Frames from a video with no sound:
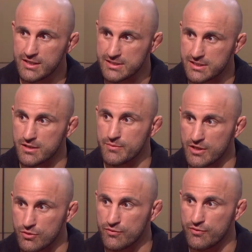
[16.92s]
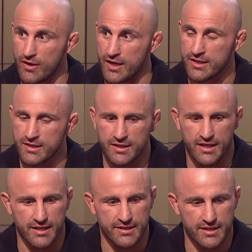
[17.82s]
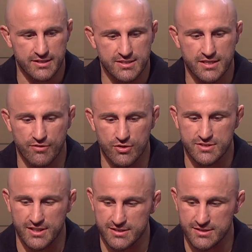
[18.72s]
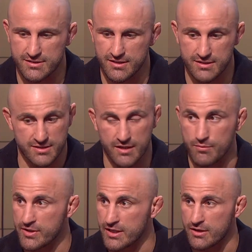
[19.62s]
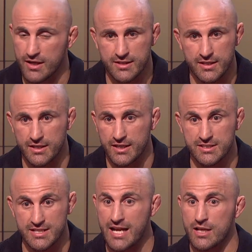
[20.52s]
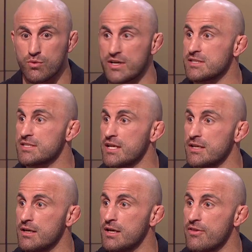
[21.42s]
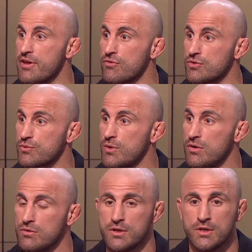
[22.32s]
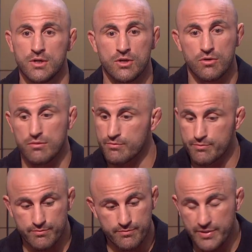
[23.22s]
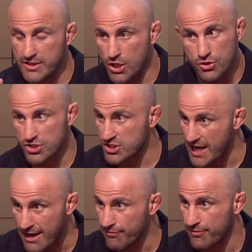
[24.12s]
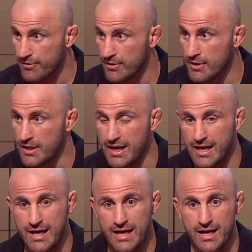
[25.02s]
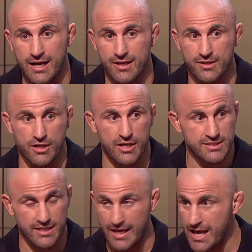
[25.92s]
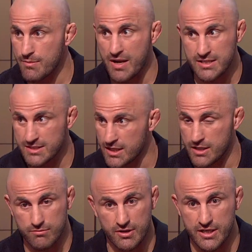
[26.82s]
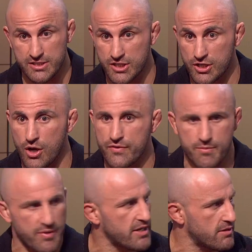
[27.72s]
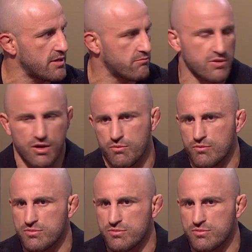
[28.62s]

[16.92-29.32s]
this is going to be a good fight, and Steve Erceg is going to bring it. I think exactly what he said there as well. Pantoja's tough. You know, he's a gamer. He's gonna go out there. But he, you know,